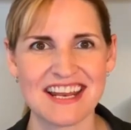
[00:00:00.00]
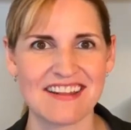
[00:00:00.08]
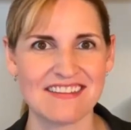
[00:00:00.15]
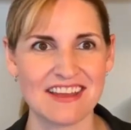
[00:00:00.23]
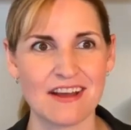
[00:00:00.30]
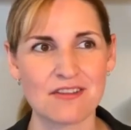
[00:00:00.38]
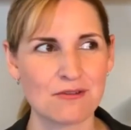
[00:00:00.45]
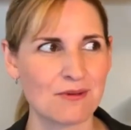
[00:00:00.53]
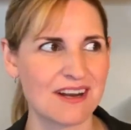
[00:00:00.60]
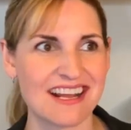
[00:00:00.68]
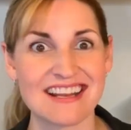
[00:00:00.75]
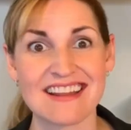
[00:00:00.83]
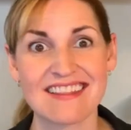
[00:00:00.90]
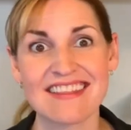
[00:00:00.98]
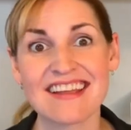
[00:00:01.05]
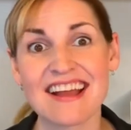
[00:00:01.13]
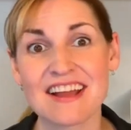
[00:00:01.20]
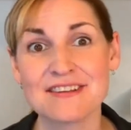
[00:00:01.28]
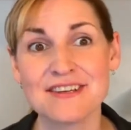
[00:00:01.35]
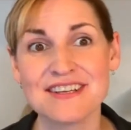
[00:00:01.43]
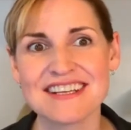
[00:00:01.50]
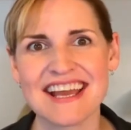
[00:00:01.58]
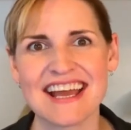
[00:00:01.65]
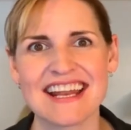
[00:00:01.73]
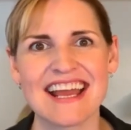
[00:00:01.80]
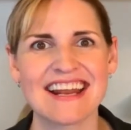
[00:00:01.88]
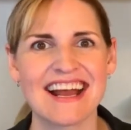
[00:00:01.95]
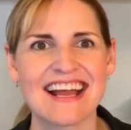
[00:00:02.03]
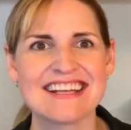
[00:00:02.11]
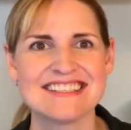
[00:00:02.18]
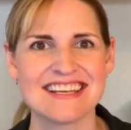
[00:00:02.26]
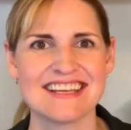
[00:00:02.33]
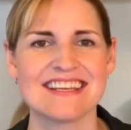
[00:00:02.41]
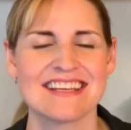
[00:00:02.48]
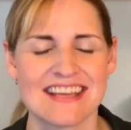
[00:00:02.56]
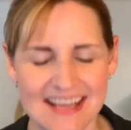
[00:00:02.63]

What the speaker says: and the other one I didn't think I could get, and I did.